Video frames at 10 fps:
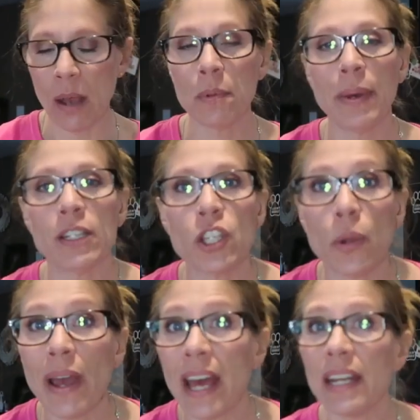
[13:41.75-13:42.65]
I'm about to
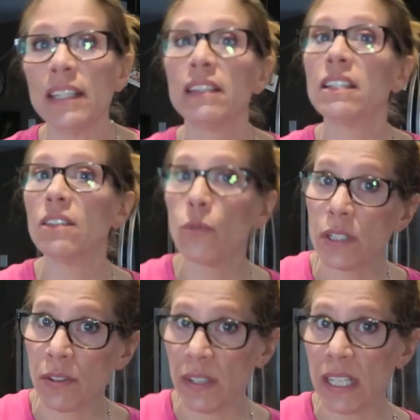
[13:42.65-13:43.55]
go edit the
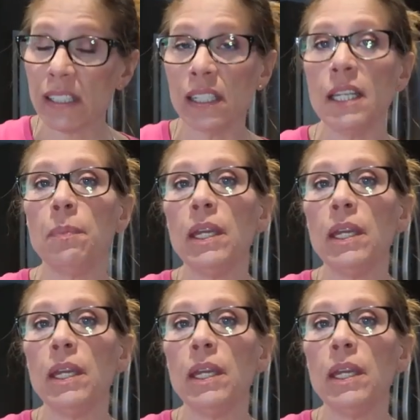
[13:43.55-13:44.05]
Divina sneak